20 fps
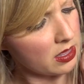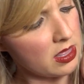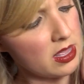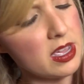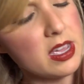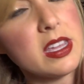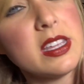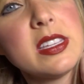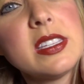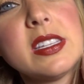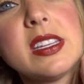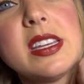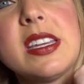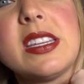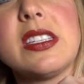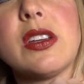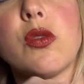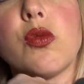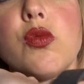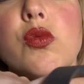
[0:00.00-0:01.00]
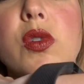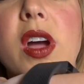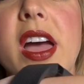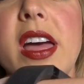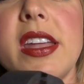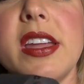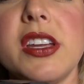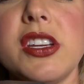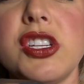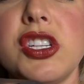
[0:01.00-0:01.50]
This is a
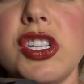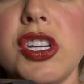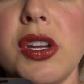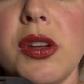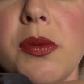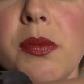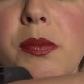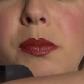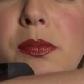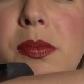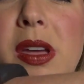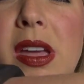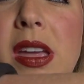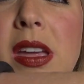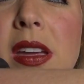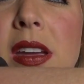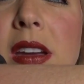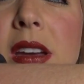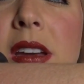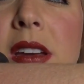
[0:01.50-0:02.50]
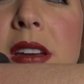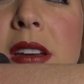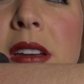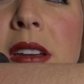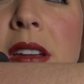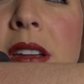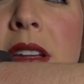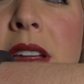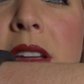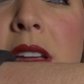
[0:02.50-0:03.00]
reddish pink
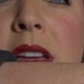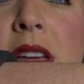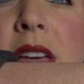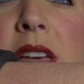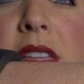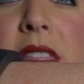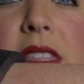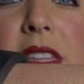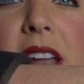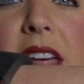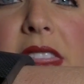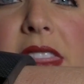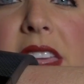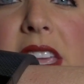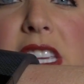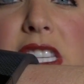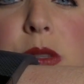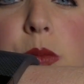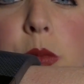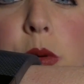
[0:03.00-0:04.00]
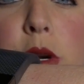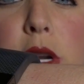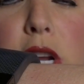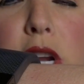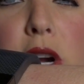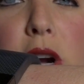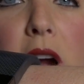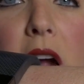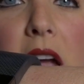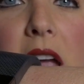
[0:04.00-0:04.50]
that I think is pretty
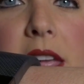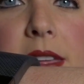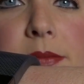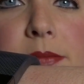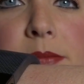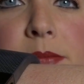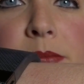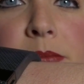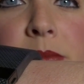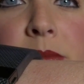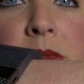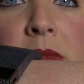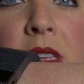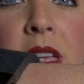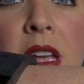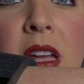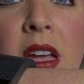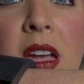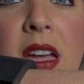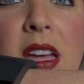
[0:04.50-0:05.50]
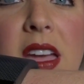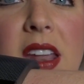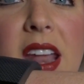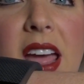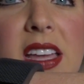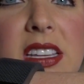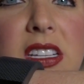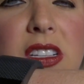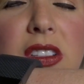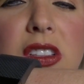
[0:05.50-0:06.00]
great. It
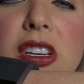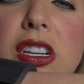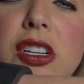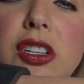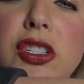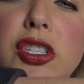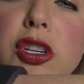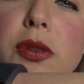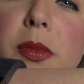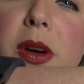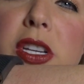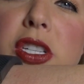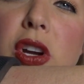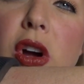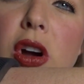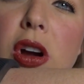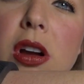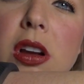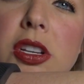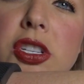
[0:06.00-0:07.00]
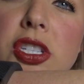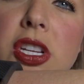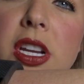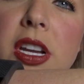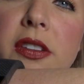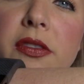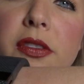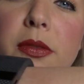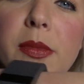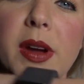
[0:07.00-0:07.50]
has a little too much orange
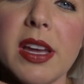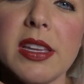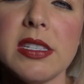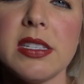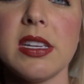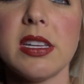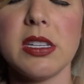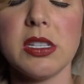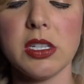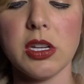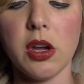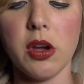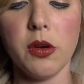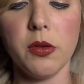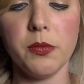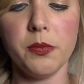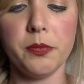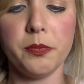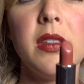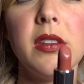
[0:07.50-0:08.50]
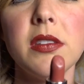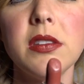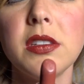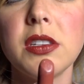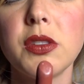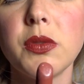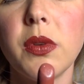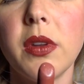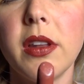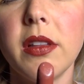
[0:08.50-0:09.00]
in it for my skin tone. This
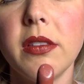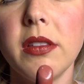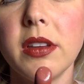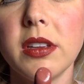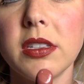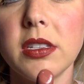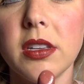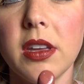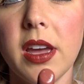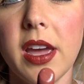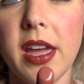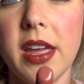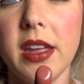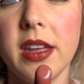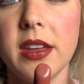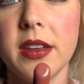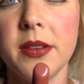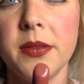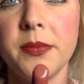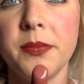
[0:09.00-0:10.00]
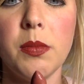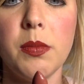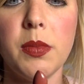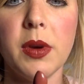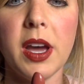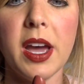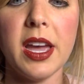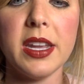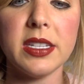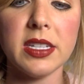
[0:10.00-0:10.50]
is what it looks like,
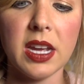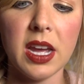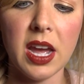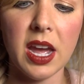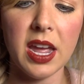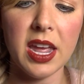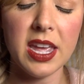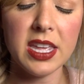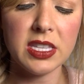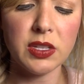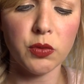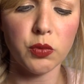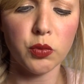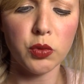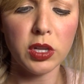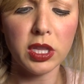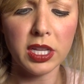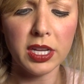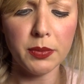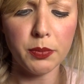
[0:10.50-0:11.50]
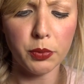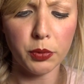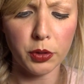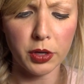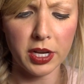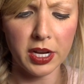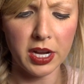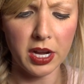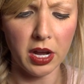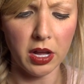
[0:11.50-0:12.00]
but it's a really
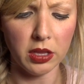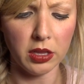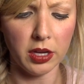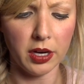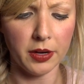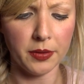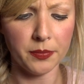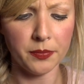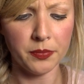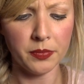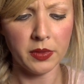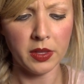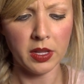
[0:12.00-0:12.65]
pretty color.